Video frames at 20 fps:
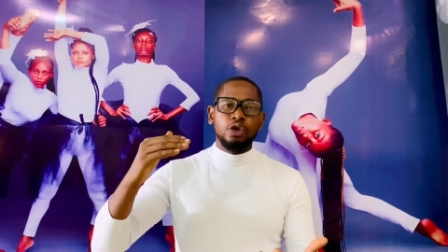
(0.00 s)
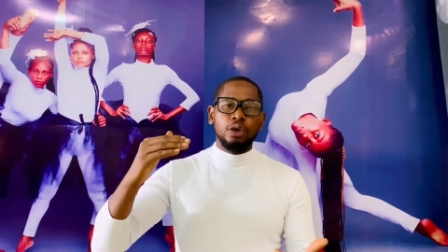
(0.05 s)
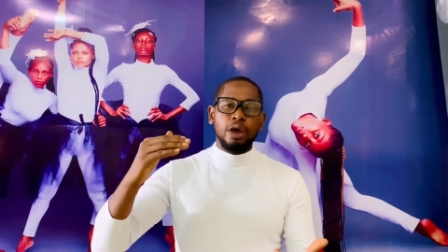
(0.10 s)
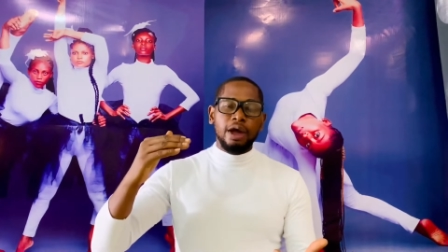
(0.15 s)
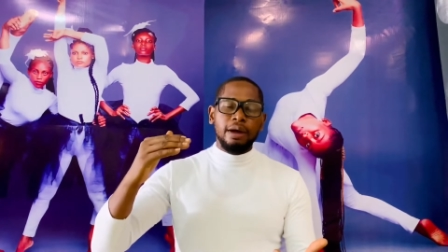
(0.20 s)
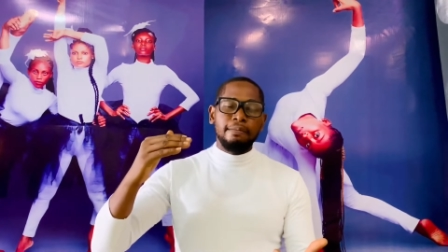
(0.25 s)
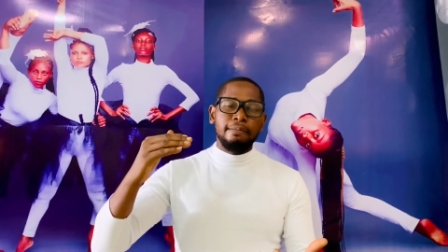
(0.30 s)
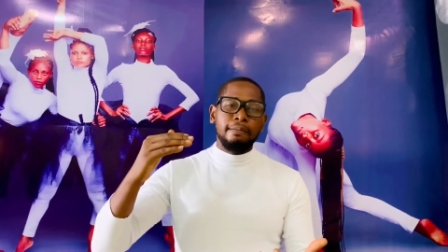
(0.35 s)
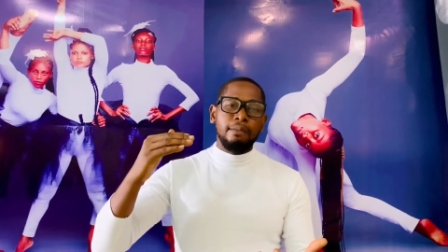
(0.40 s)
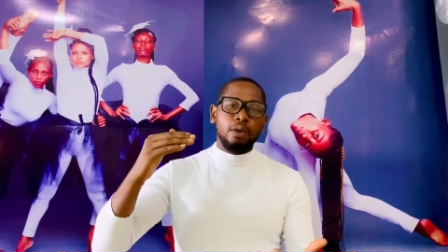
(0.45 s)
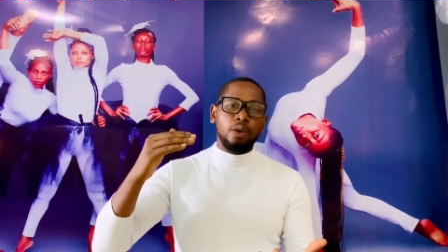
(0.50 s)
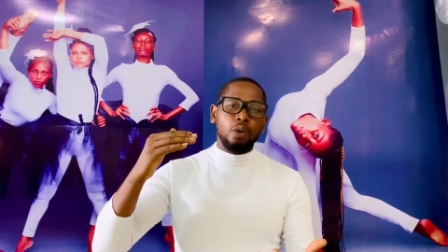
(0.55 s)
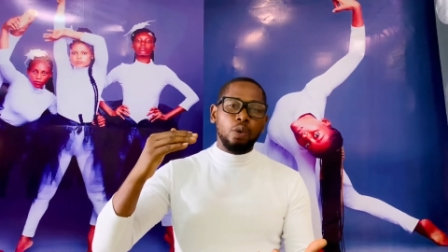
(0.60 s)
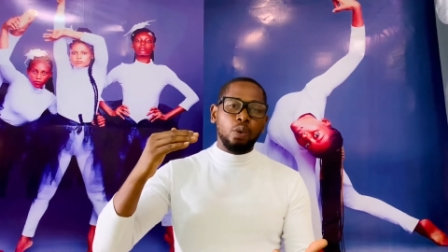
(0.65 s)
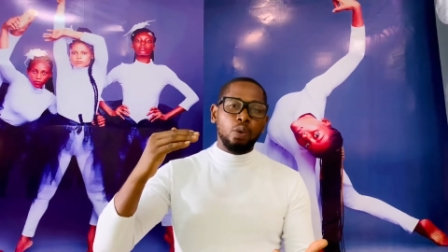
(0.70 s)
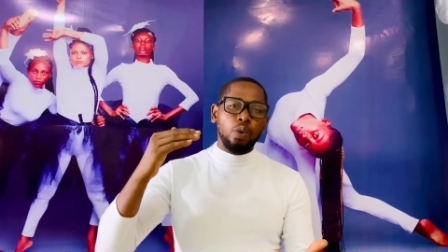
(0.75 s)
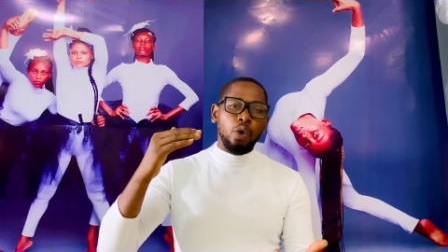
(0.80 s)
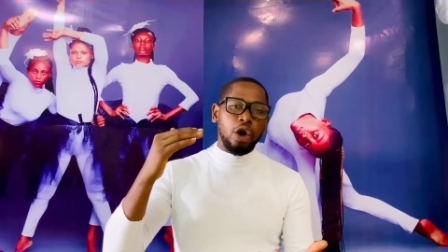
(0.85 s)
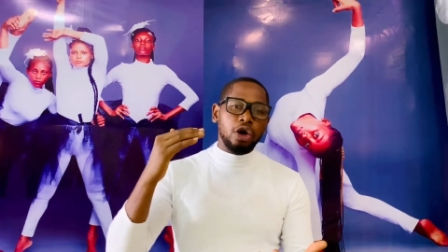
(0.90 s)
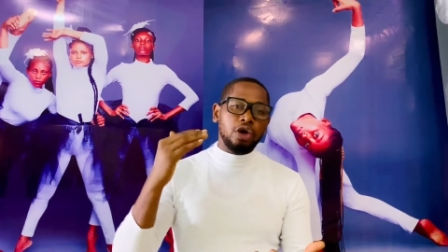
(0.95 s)

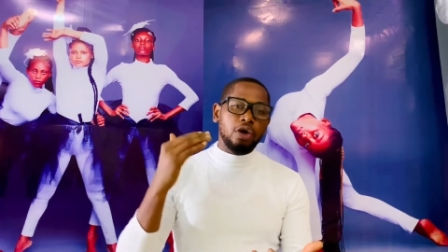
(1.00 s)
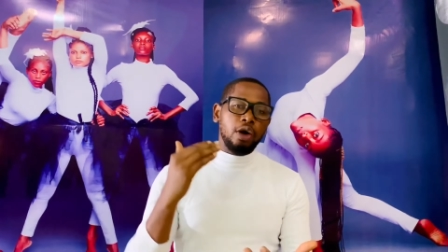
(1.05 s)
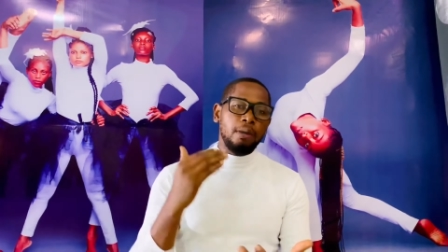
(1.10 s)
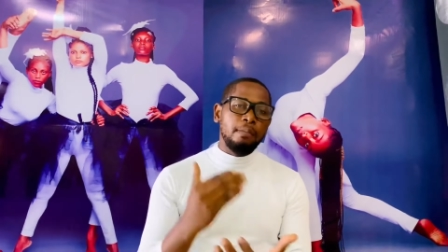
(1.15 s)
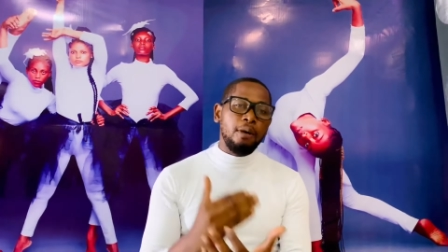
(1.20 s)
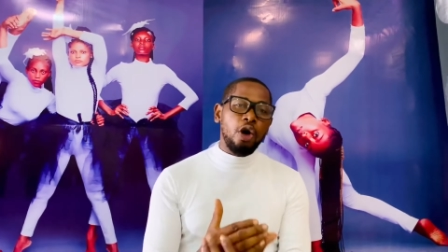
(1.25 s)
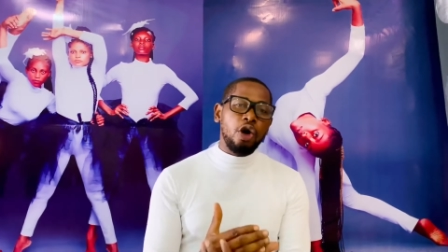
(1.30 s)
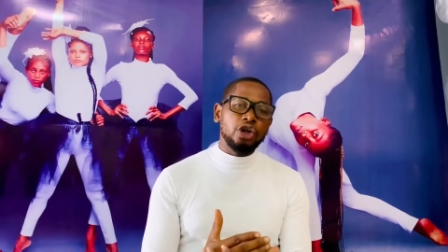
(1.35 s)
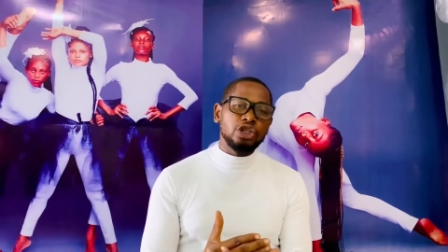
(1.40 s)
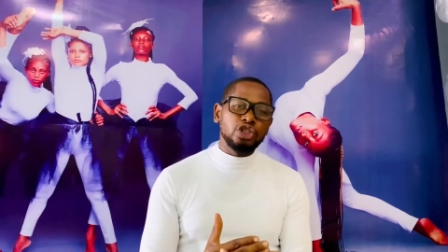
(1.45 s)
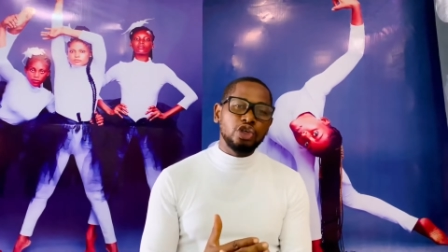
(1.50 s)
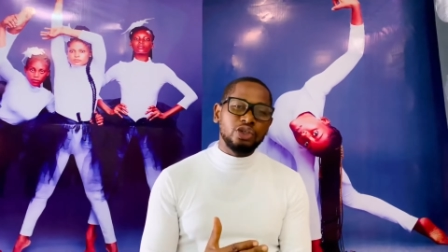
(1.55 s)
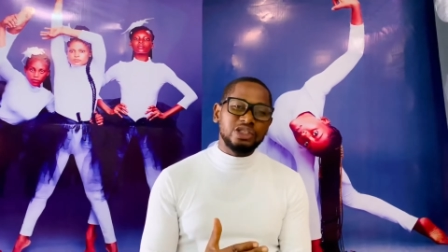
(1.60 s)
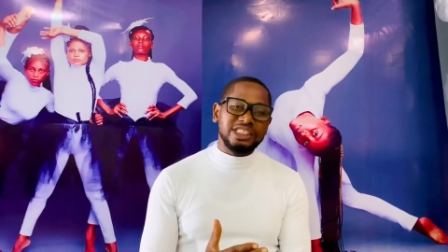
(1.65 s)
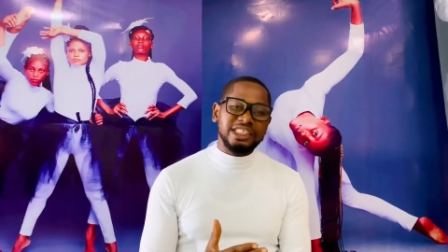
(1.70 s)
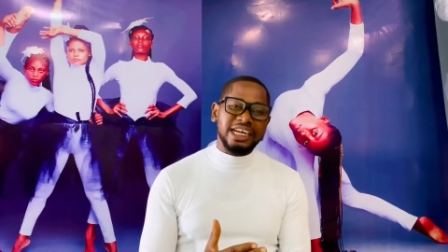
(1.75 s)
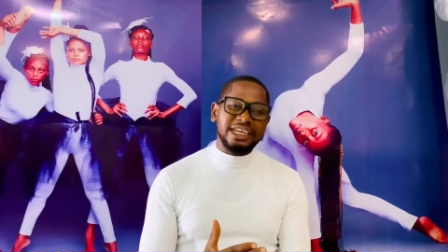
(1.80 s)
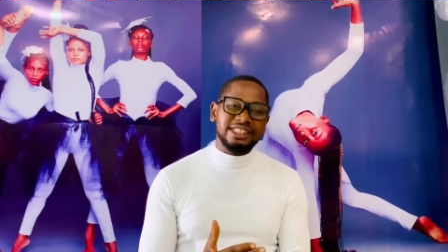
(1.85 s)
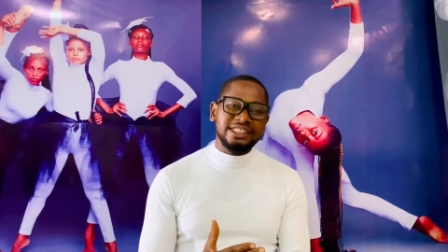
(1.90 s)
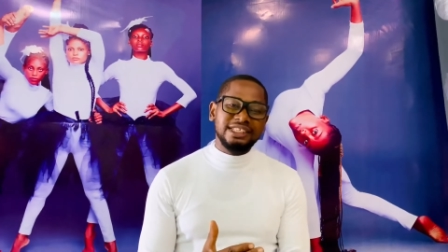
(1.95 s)
um, work more on your
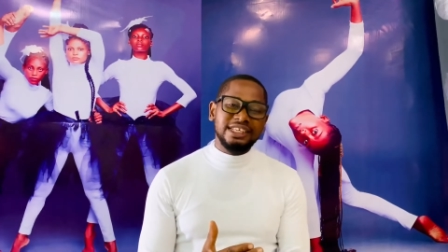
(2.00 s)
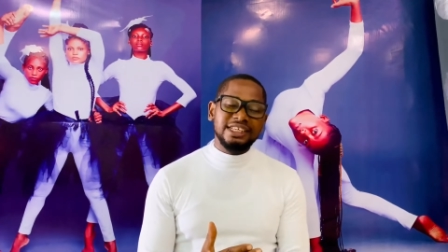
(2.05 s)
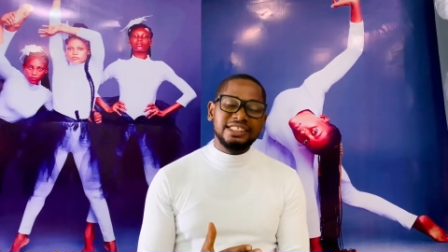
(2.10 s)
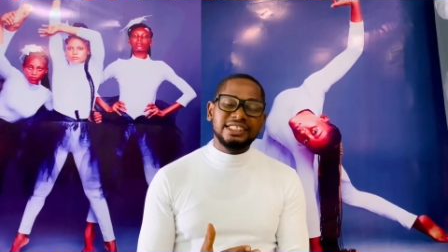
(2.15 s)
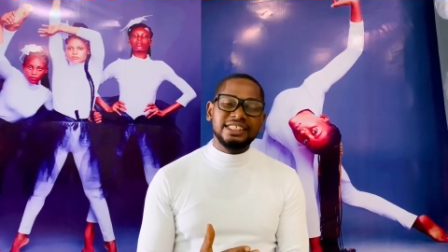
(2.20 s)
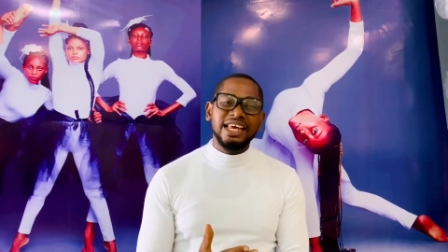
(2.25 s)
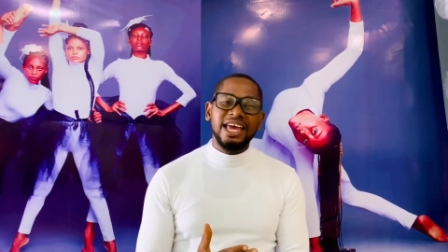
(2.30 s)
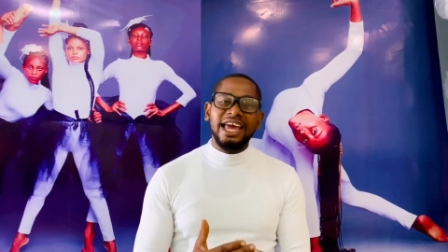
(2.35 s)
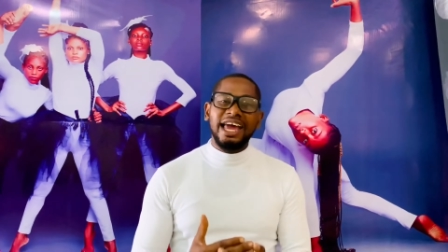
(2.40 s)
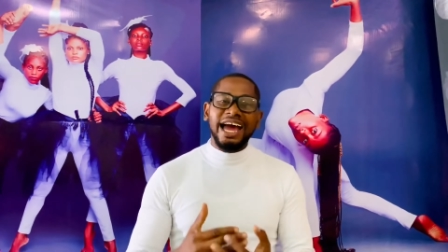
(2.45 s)
techniques.